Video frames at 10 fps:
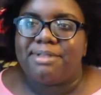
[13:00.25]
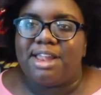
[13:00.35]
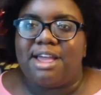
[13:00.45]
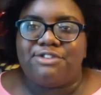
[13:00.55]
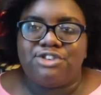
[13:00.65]

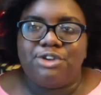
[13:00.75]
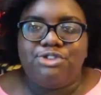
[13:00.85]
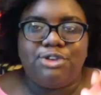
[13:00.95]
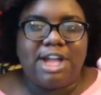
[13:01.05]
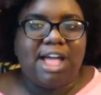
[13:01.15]
and I've
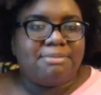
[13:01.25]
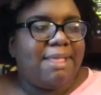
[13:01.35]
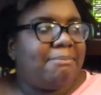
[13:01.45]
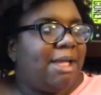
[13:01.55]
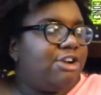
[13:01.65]
showed you guys
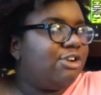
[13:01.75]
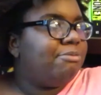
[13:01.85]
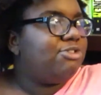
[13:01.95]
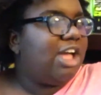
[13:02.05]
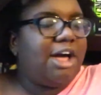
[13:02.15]
like my
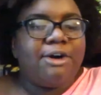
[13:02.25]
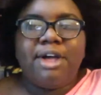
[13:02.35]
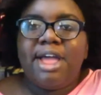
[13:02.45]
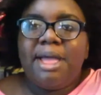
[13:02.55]
Grimjow